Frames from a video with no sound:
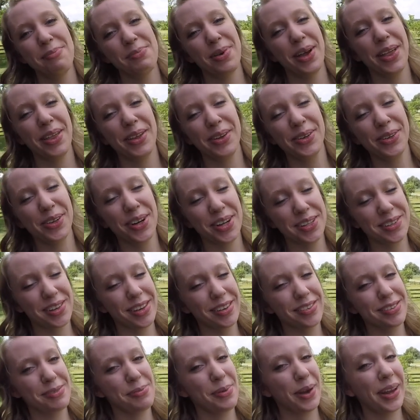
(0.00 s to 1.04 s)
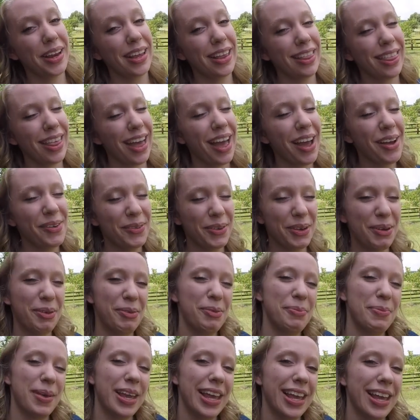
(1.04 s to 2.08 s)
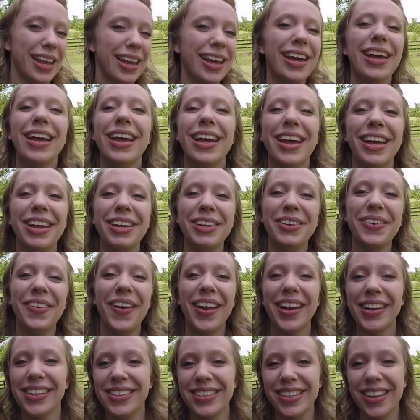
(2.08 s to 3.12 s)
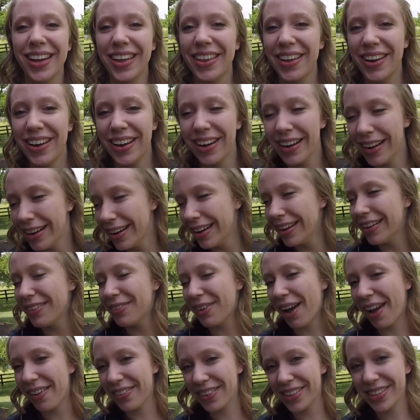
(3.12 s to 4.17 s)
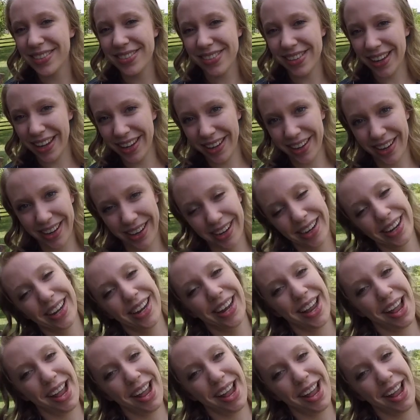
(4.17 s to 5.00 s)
my little cross country buddy that we would be in your wedding together five years later.